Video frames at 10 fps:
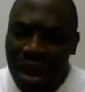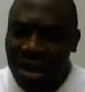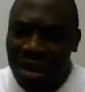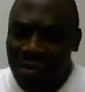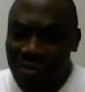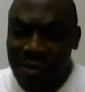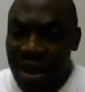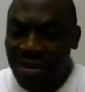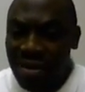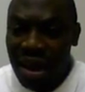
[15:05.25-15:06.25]
I didn't have
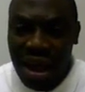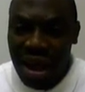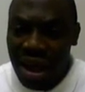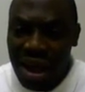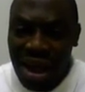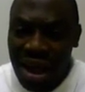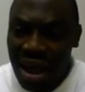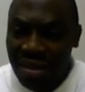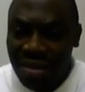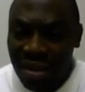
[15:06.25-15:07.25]

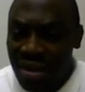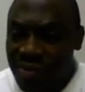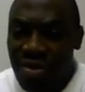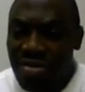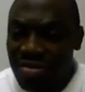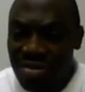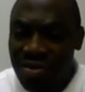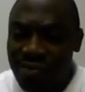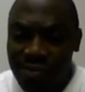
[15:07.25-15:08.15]
a cell phone.